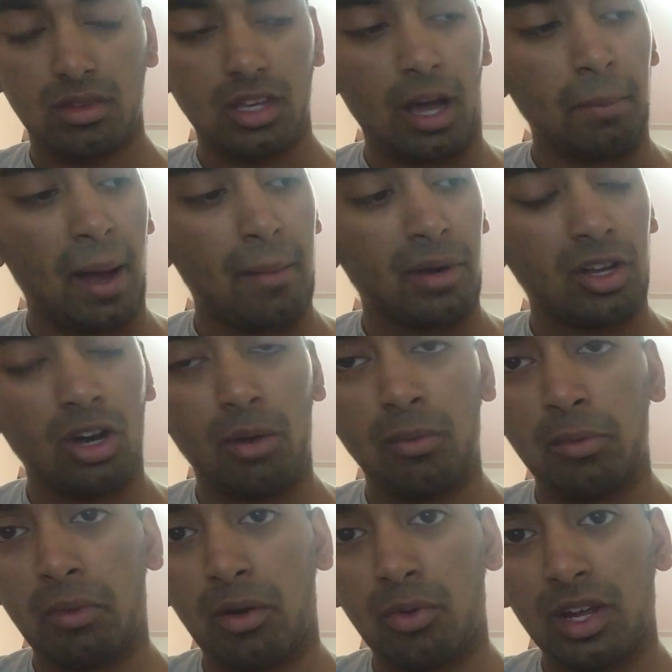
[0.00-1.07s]
I'm hammering on
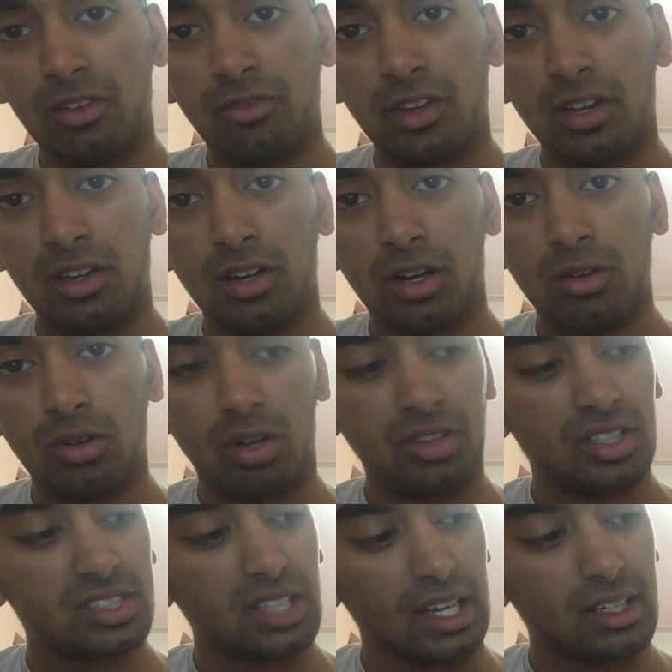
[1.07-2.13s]
with my ring finger on
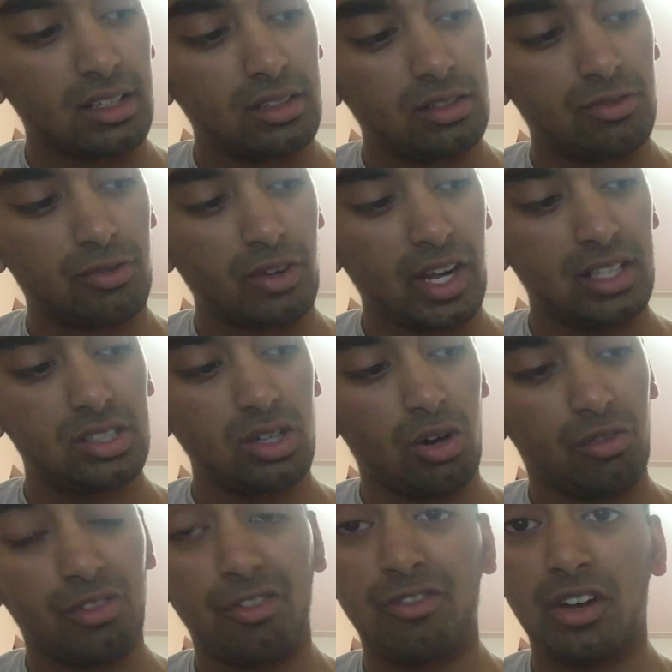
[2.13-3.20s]
the 2nd fret
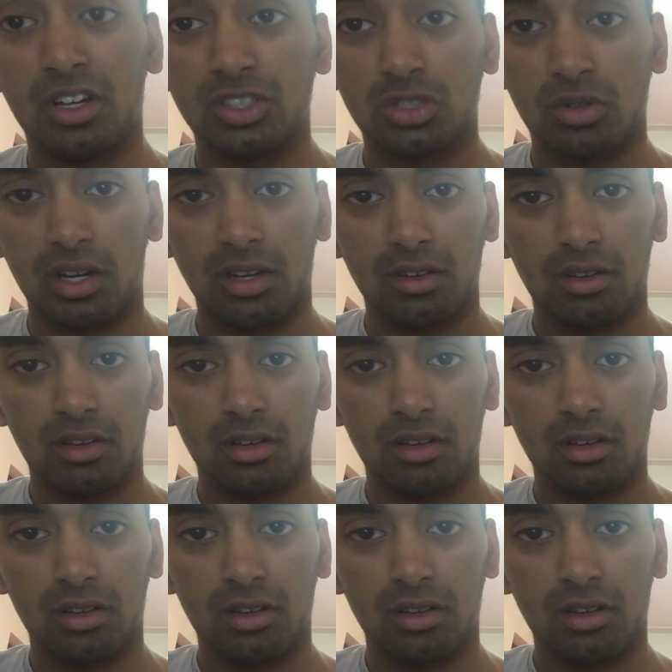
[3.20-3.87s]
of the 3rd string.